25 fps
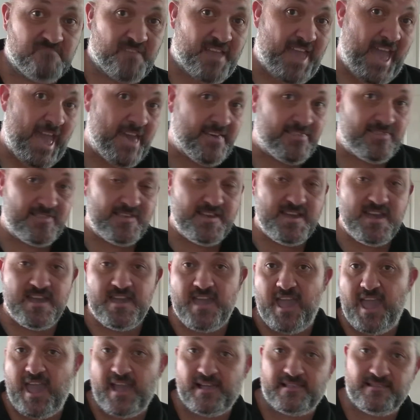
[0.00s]

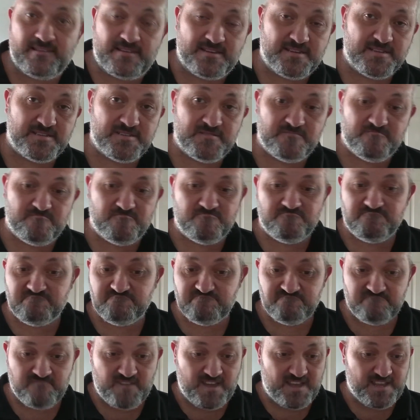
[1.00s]
Catholic, Anglican,
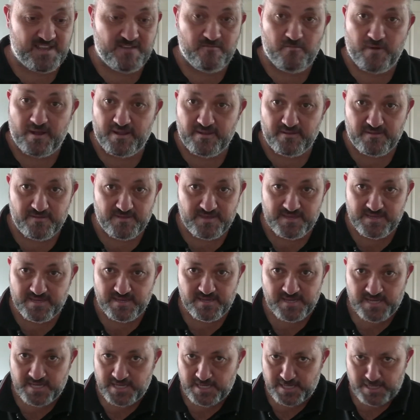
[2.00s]
any one of
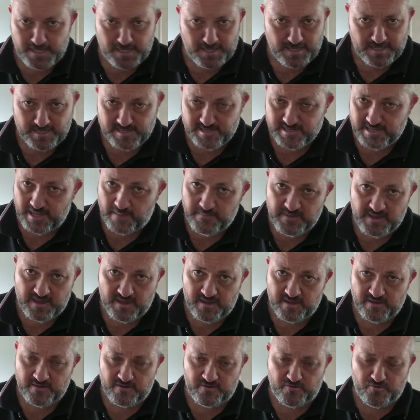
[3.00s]
the
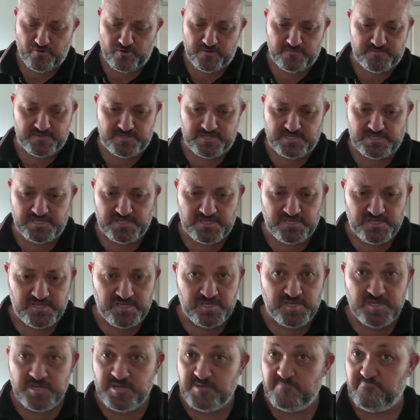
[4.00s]
Islamic groups,
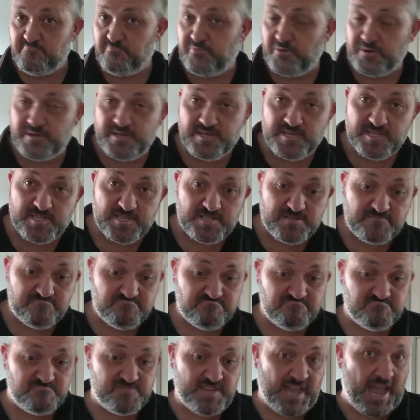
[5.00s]

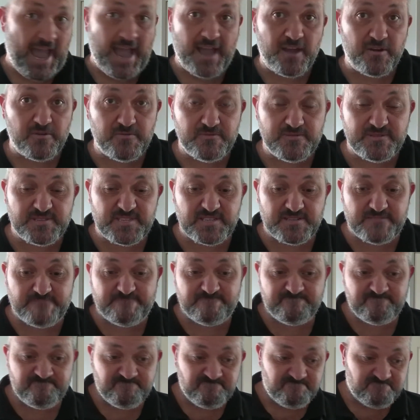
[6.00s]
Buddhism,
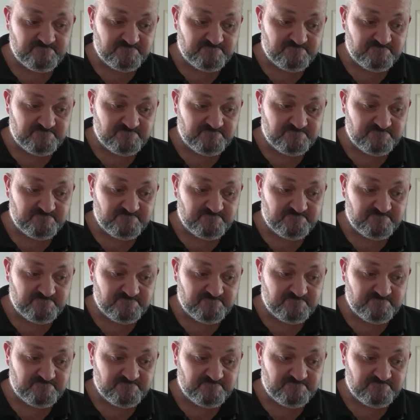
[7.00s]
Taoism,